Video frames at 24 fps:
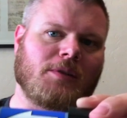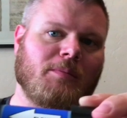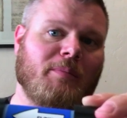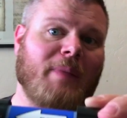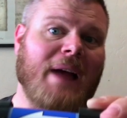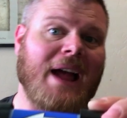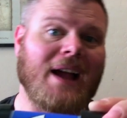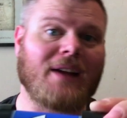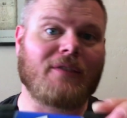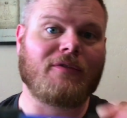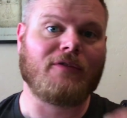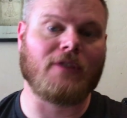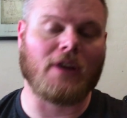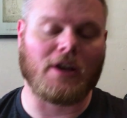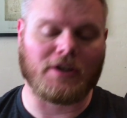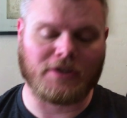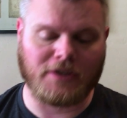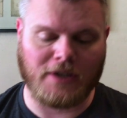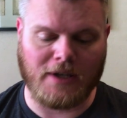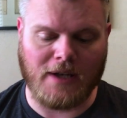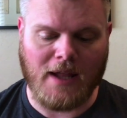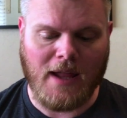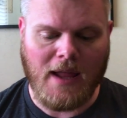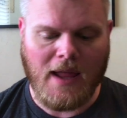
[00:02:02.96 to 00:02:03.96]
to back
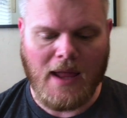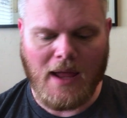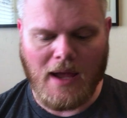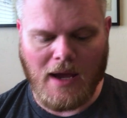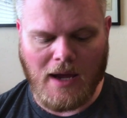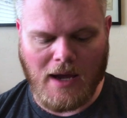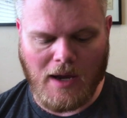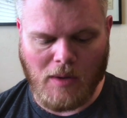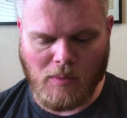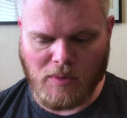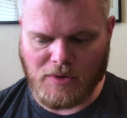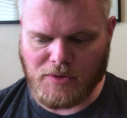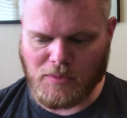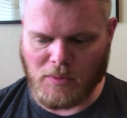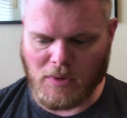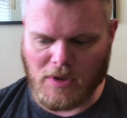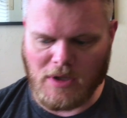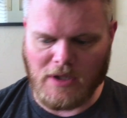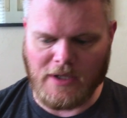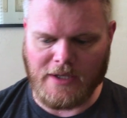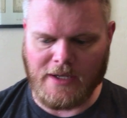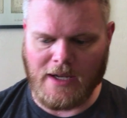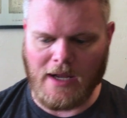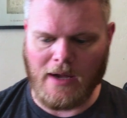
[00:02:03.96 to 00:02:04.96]
flush it, which will
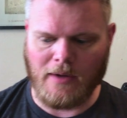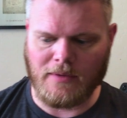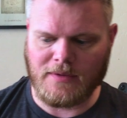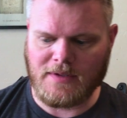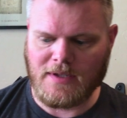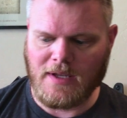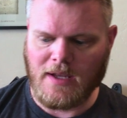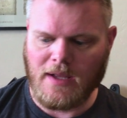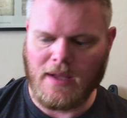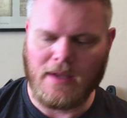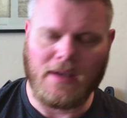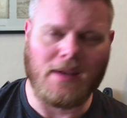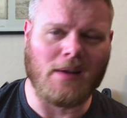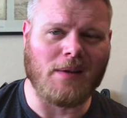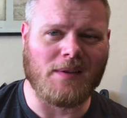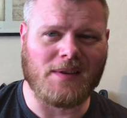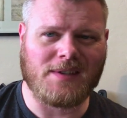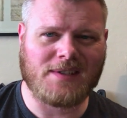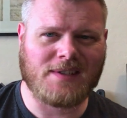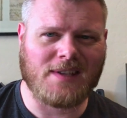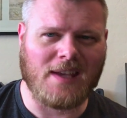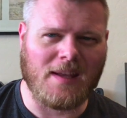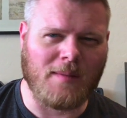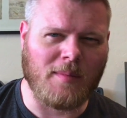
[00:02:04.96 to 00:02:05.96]
clean out the
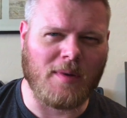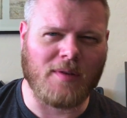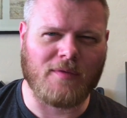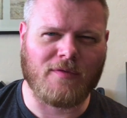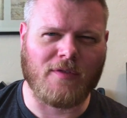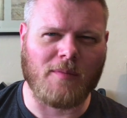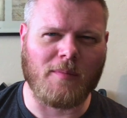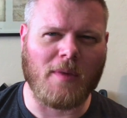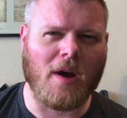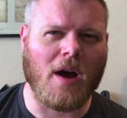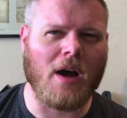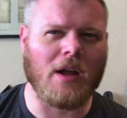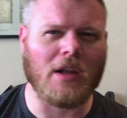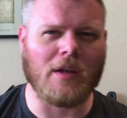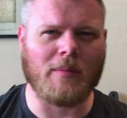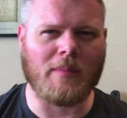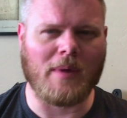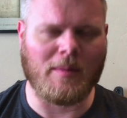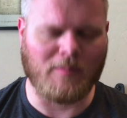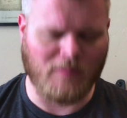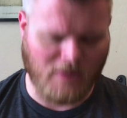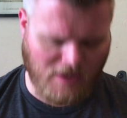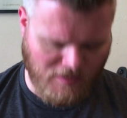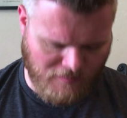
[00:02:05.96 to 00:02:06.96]
sediment from the hollow
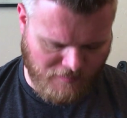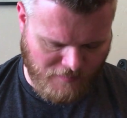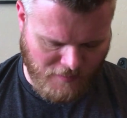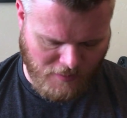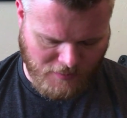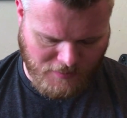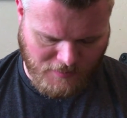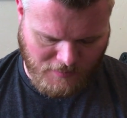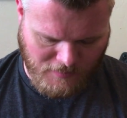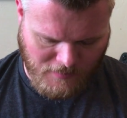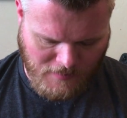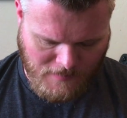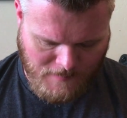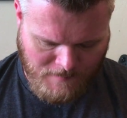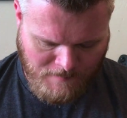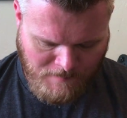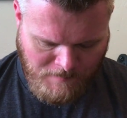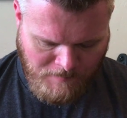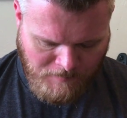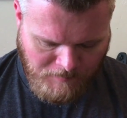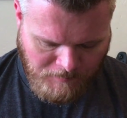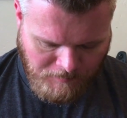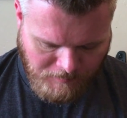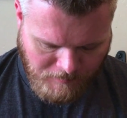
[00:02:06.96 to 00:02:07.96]
membrane filter.
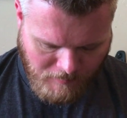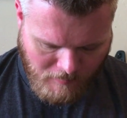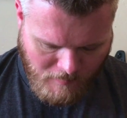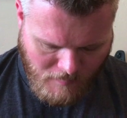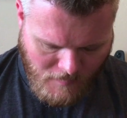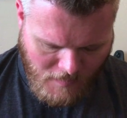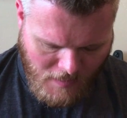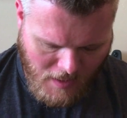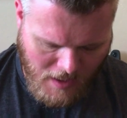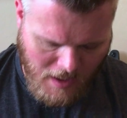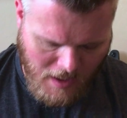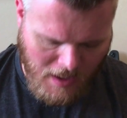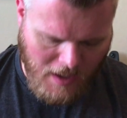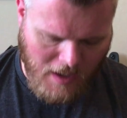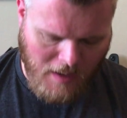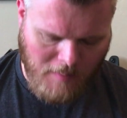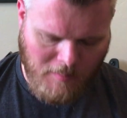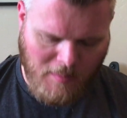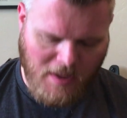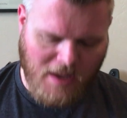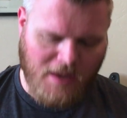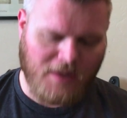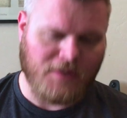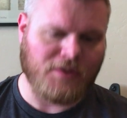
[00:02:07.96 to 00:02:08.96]

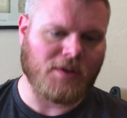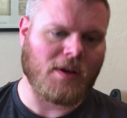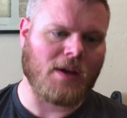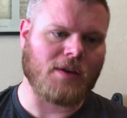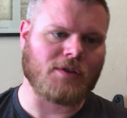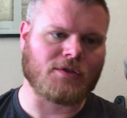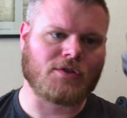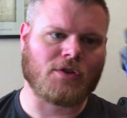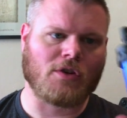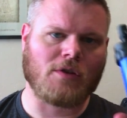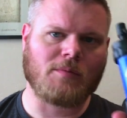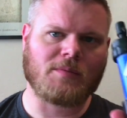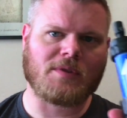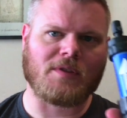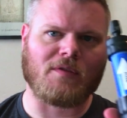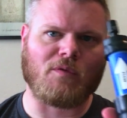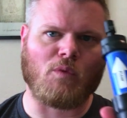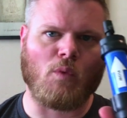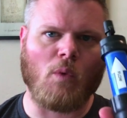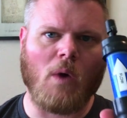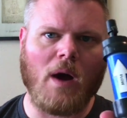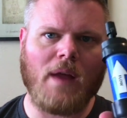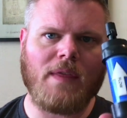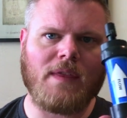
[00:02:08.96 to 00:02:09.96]
In terms of
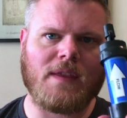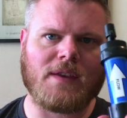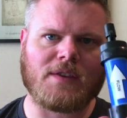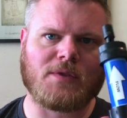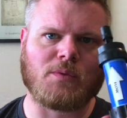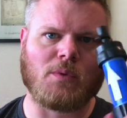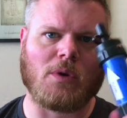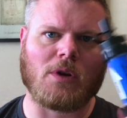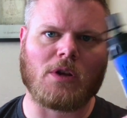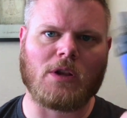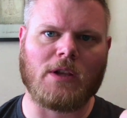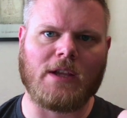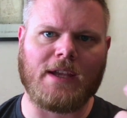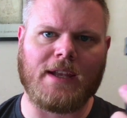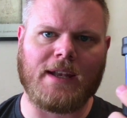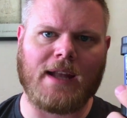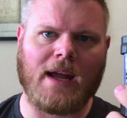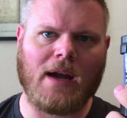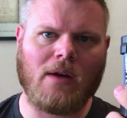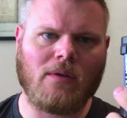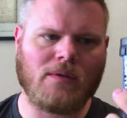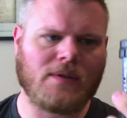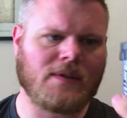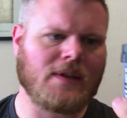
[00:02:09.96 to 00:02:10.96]
what this will clean
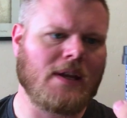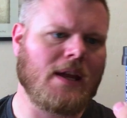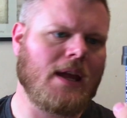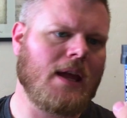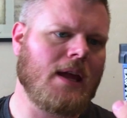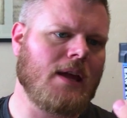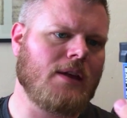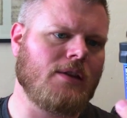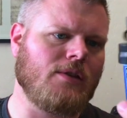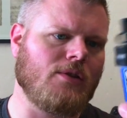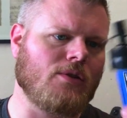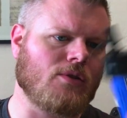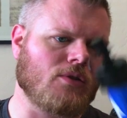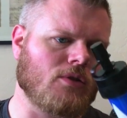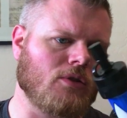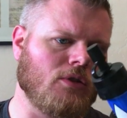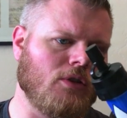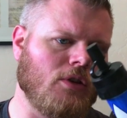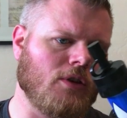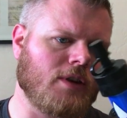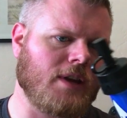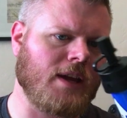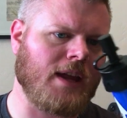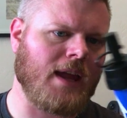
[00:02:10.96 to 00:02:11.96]
out, you're
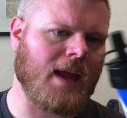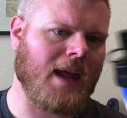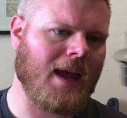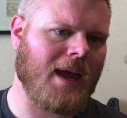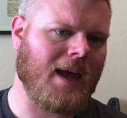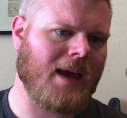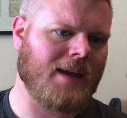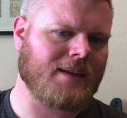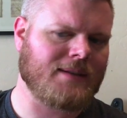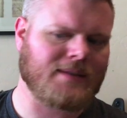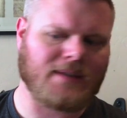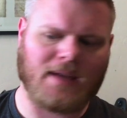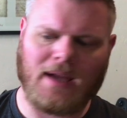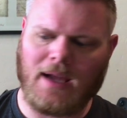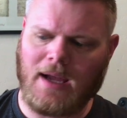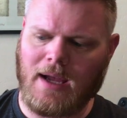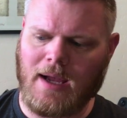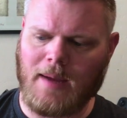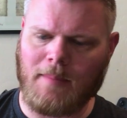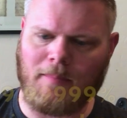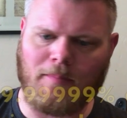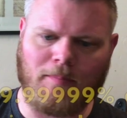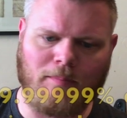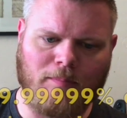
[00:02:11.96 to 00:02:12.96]
looking at
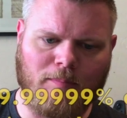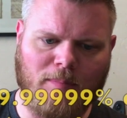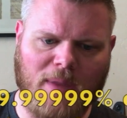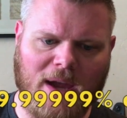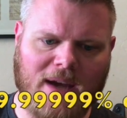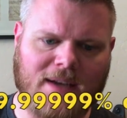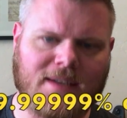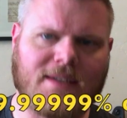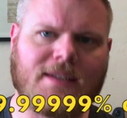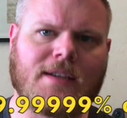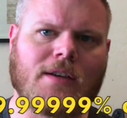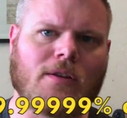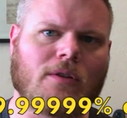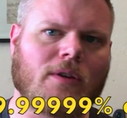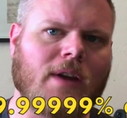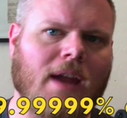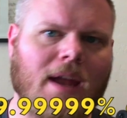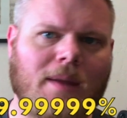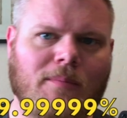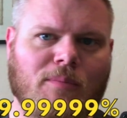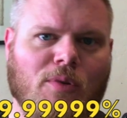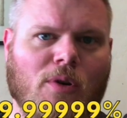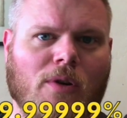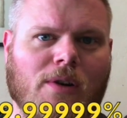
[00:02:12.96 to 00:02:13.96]
bacteria
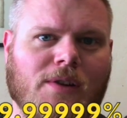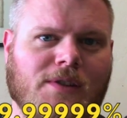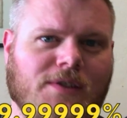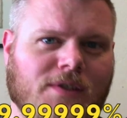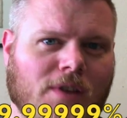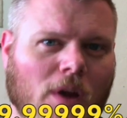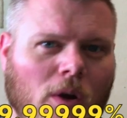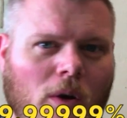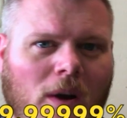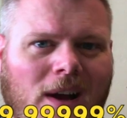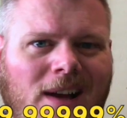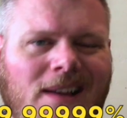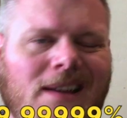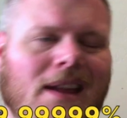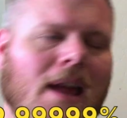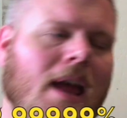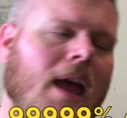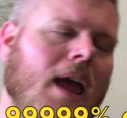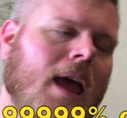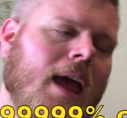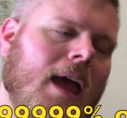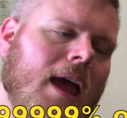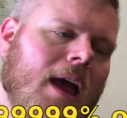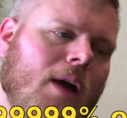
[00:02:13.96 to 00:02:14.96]
and protozoa.
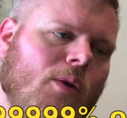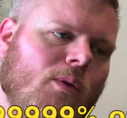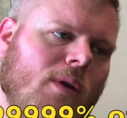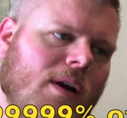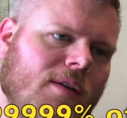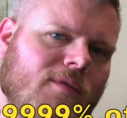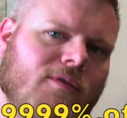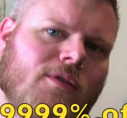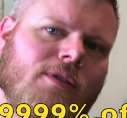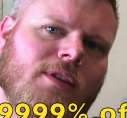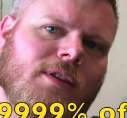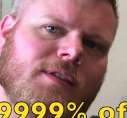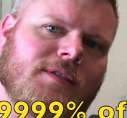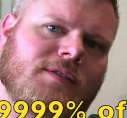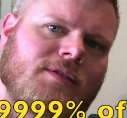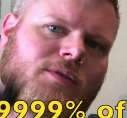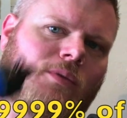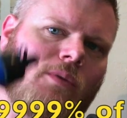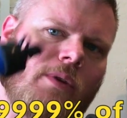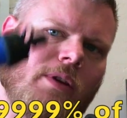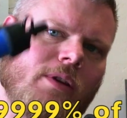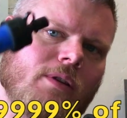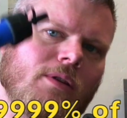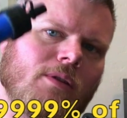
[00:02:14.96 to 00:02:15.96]
However, the
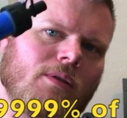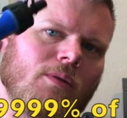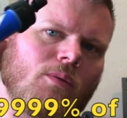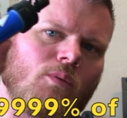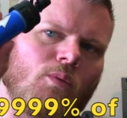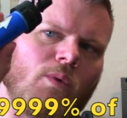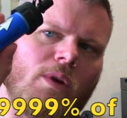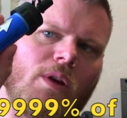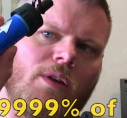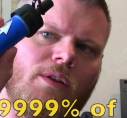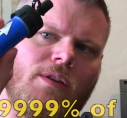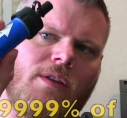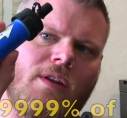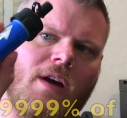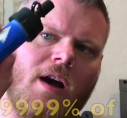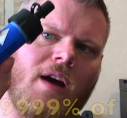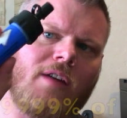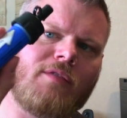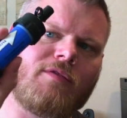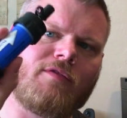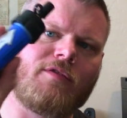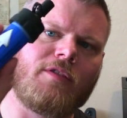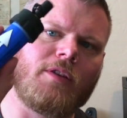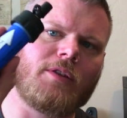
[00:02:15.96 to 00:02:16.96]
Sawyer will
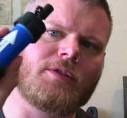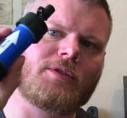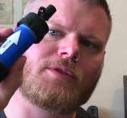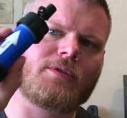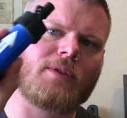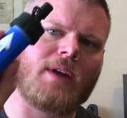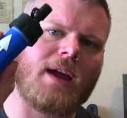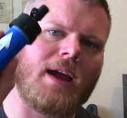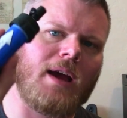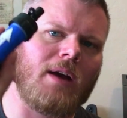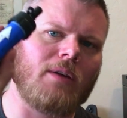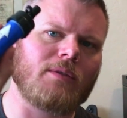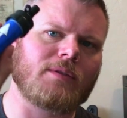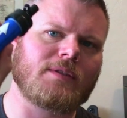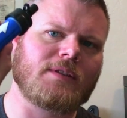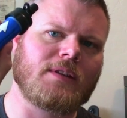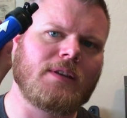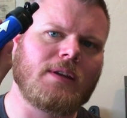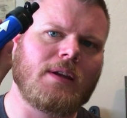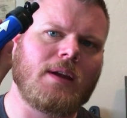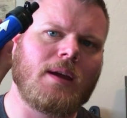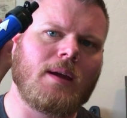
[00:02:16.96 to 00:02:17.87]
not filter out